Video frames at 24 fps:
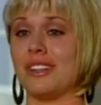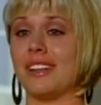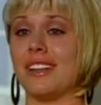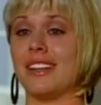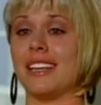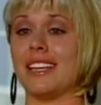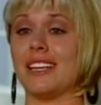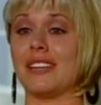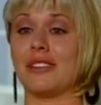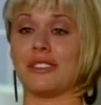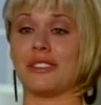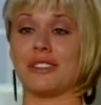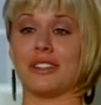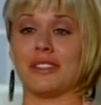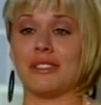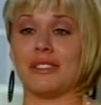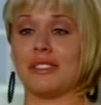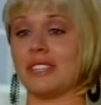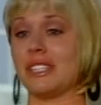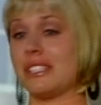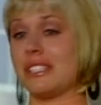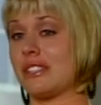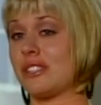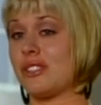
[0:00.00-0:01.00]
either
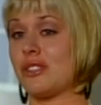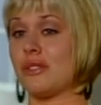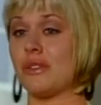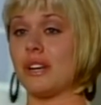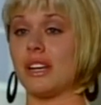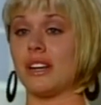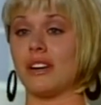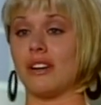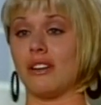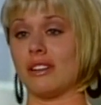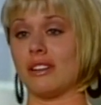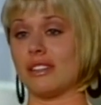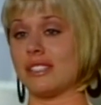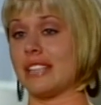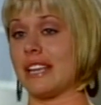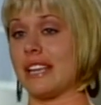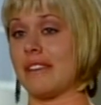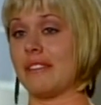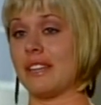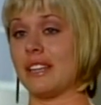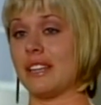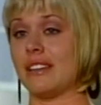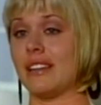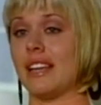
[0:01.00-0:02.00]
listen to it or save
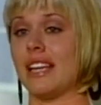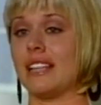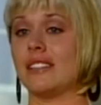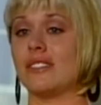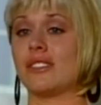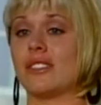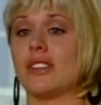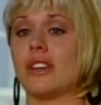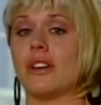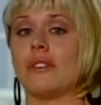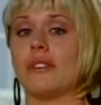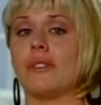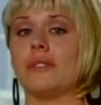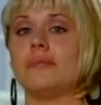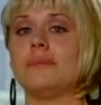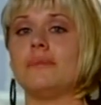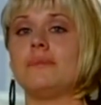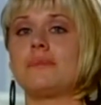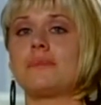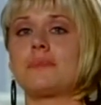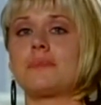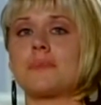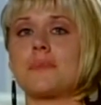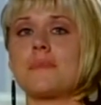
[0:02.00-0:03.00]
it, and so
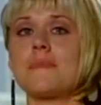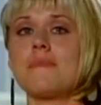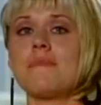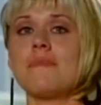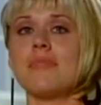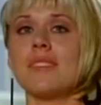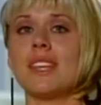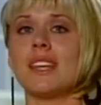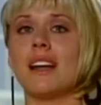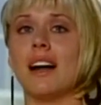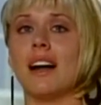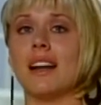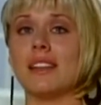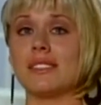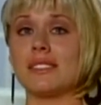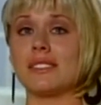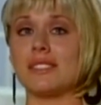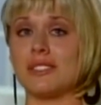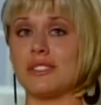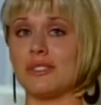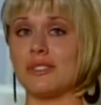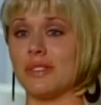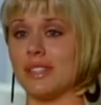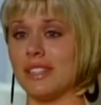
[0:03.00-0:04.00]
I
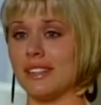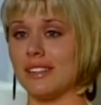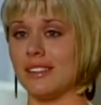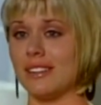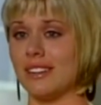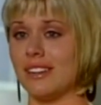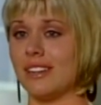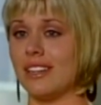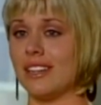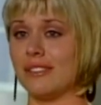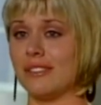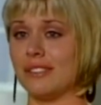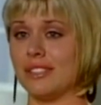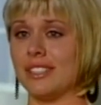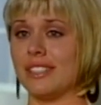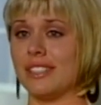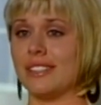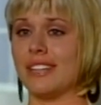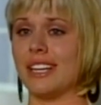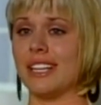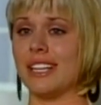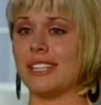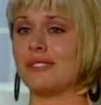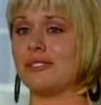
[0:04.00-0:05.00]
listened to it every
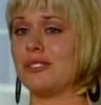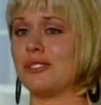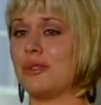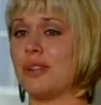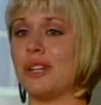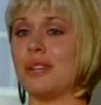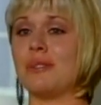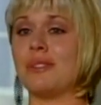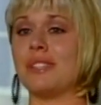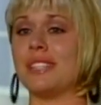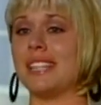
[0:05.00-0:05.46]
21